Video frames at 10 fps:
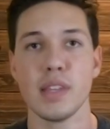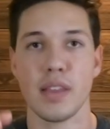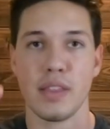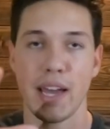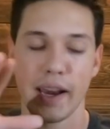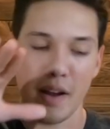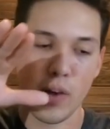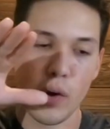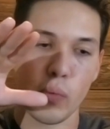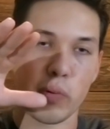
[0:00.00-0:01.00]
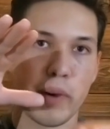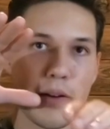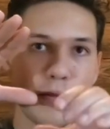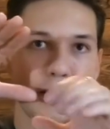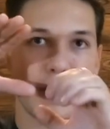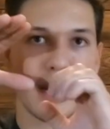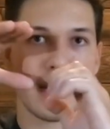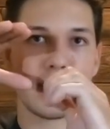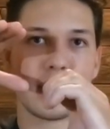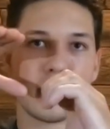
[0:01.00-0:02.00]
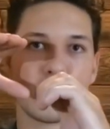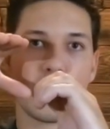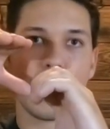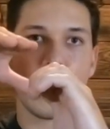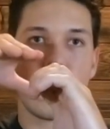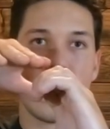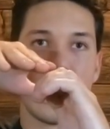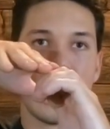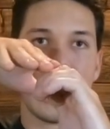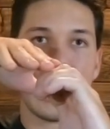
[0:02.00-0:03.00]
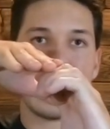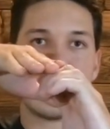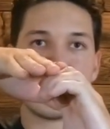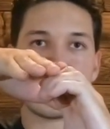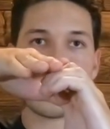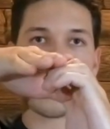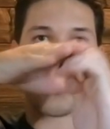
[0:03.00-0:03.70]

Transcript: that when my foot hits the square, it just